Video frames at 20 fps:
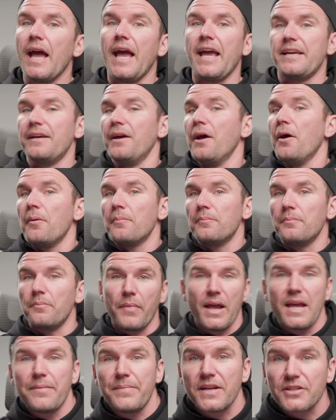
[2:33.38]
Hey,
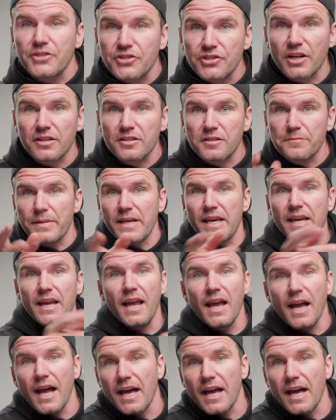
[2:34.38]
Maybe it's just me